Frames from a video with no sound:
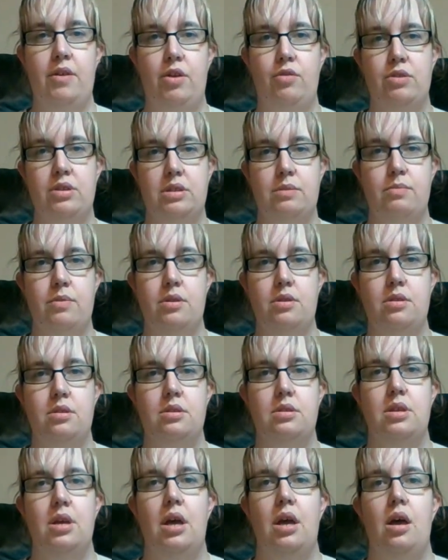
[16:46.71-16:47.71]

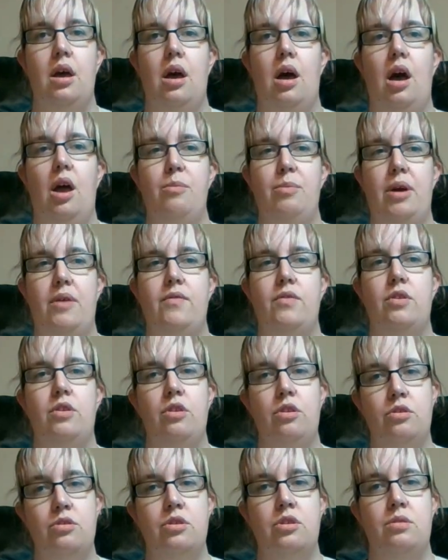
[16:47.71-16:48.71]
Christmas, hope you have a
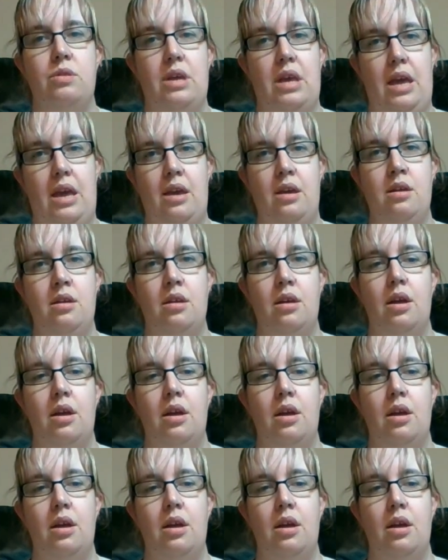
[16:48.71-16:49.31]
good new year,